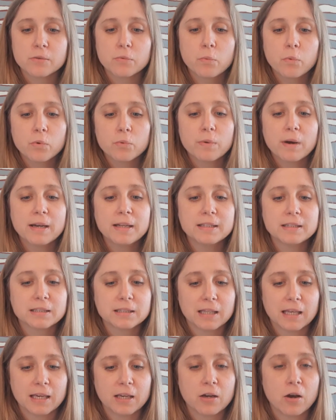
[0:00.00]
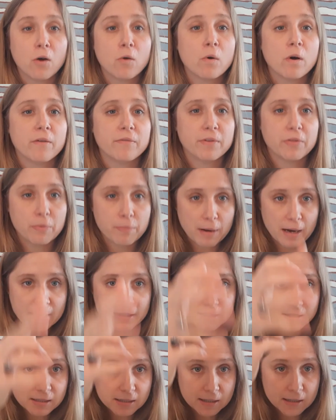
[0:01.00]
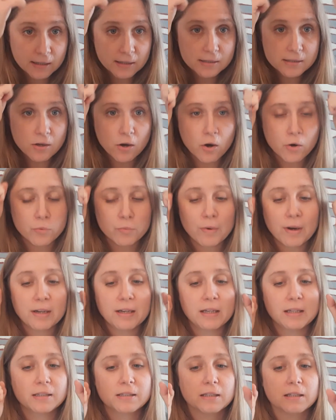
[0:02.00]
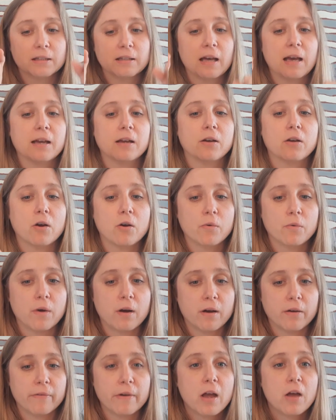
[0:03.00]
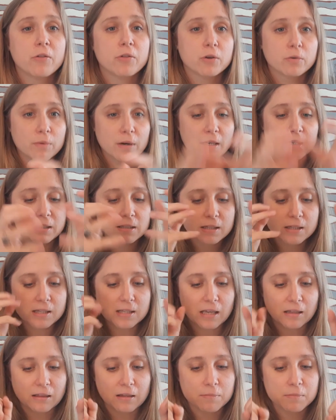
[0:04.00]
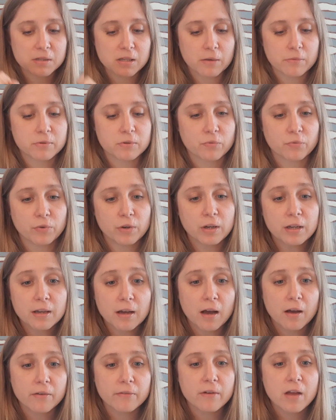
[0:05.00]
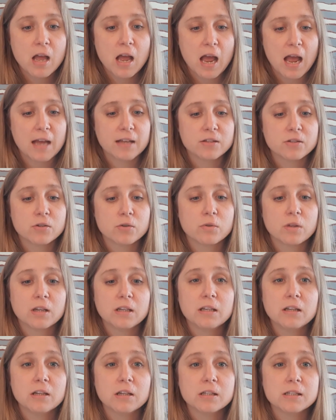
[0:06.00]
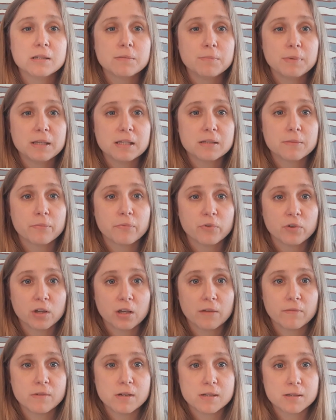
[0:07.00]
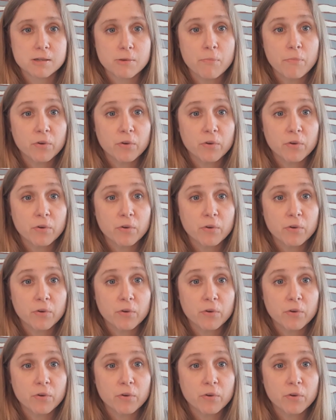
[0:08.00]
we're ready to let go of, that the Pisces are ready to let go of. They're ready to set themselves free of. And so they need to be some forgiveness